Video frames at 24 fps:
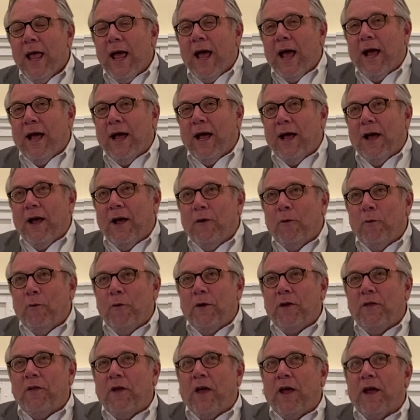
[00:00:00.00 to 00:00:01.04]
Uh, one
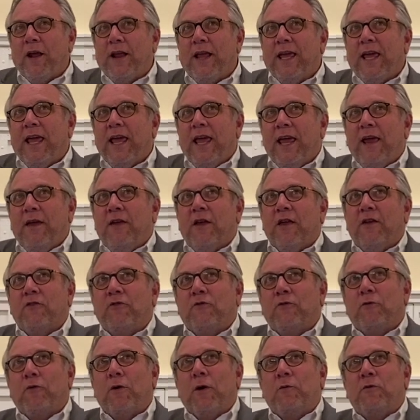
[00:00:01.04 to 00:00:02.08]
of the key
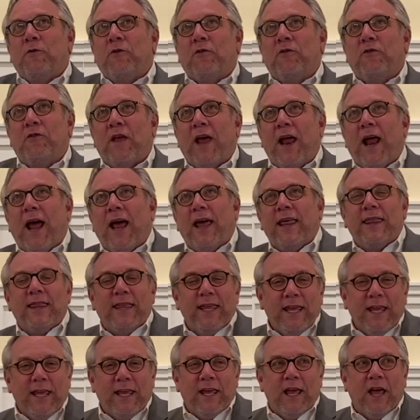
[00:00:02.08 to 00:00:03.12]
scriptures that I
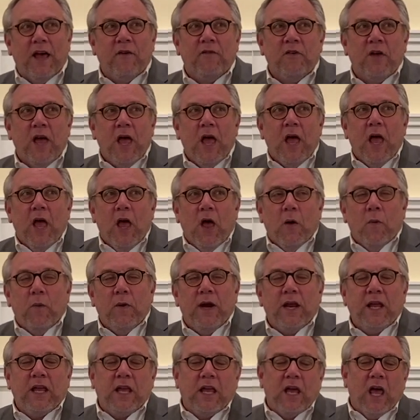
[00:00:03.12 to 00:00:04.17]
think of when
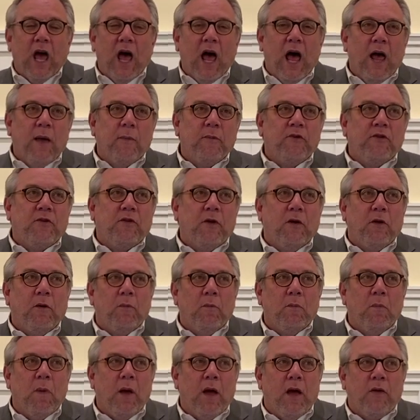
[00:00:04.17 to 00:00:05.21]
it comes to
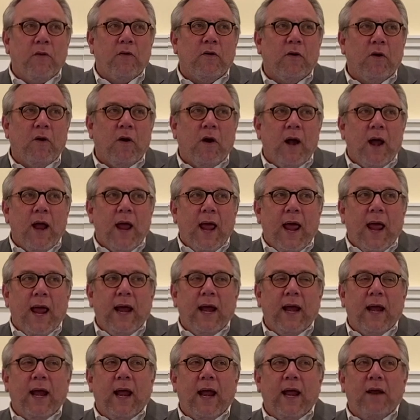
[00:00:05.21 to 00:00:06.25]
mother
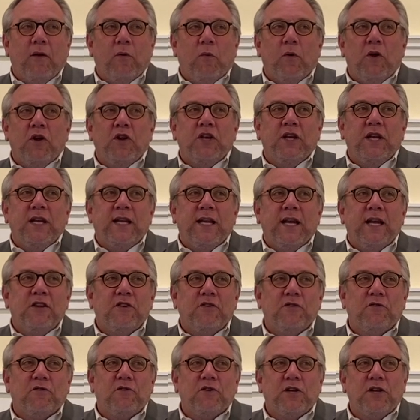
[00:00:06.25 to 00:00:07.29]
and, and what she teaches
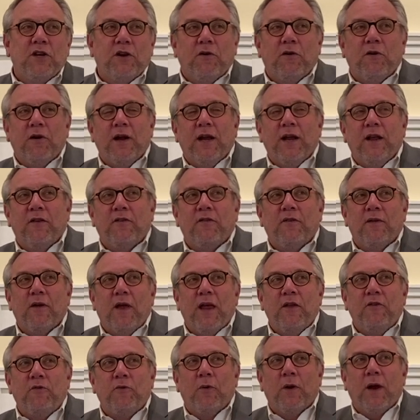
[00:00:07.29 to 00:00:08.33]
her children is,
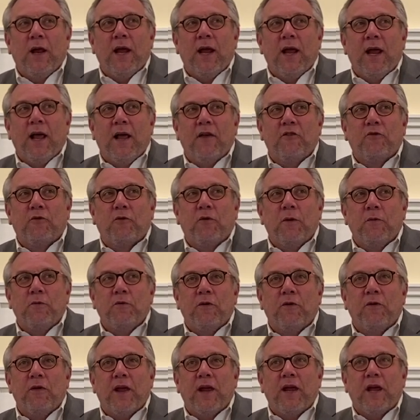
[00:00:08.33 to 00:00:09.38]
is really a
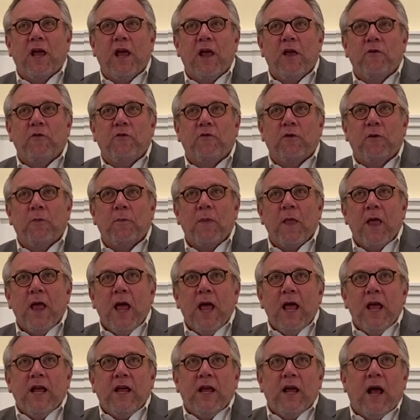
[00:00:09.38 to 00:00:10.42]
scripture that comes from
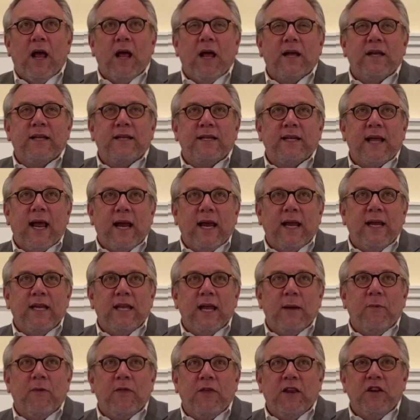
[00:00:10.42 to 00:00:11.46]
uh, 2
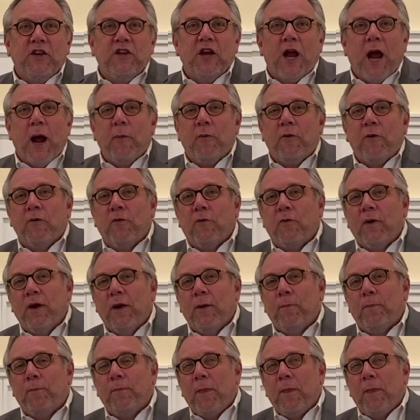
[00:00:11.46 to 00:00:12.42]
Timothy chapter 3.